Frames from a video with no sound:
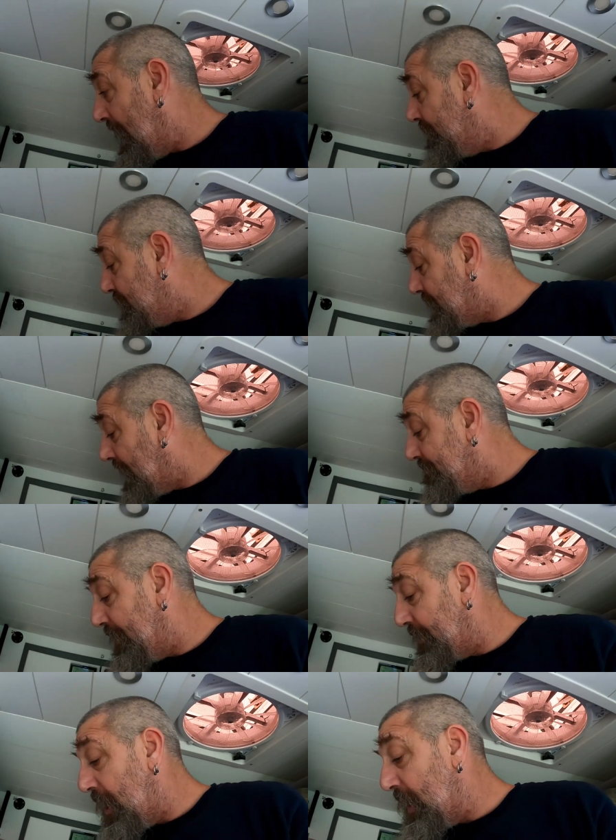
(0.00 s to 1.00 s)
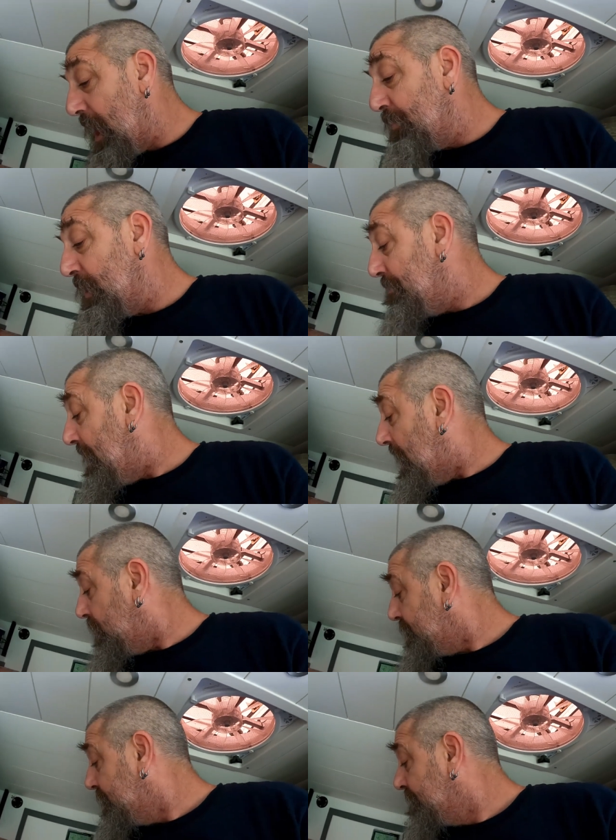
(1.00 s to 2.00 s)
Now we just got to figure out how I'm going to
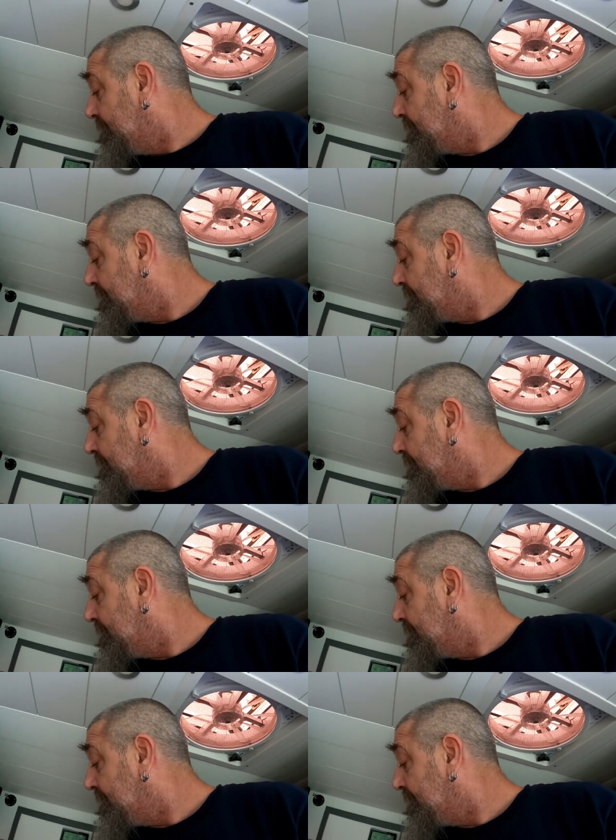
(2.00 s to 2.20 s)
mount